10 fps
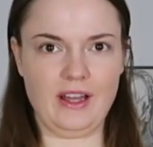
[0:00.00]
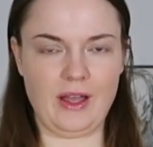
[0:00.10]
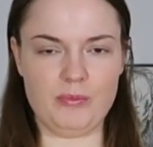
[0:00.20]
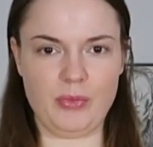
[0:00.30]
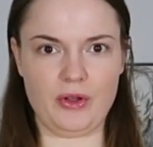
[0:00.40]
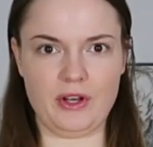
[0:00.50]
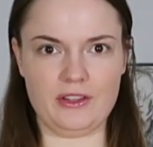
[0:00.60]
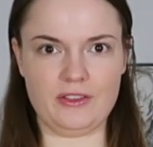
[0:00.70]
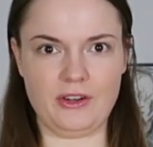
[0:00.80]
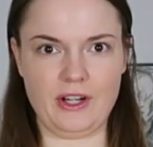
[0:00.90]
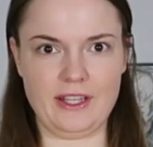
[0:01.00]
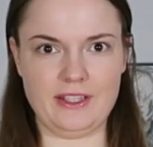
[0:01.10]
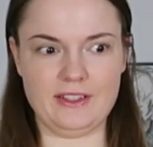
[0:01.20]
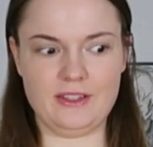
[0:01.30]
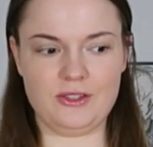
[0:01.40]
I bought it
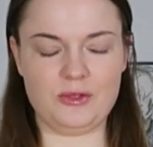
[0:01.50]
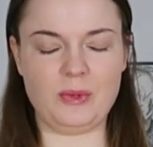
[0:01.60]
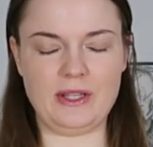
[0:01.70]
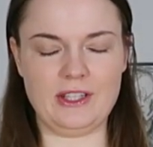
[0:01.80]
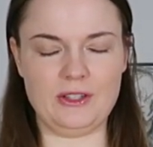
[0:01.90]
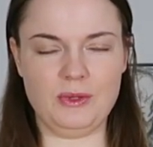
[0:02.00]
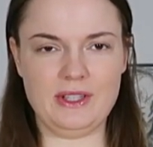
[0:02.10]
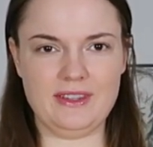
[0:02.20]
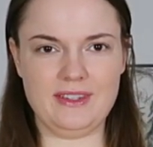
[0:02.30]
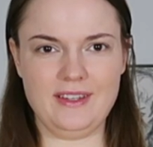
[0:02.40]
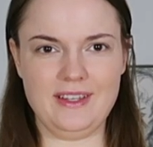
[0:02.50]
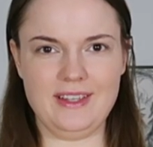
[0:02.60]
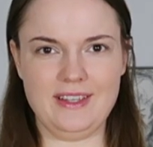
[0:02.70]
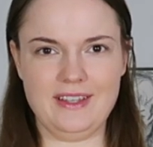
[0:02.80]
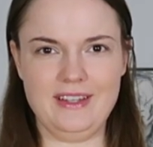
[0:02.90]
during
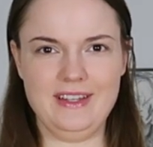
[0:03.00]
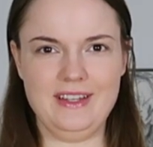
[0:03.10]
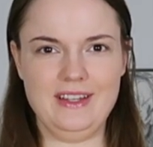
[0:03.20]
2020.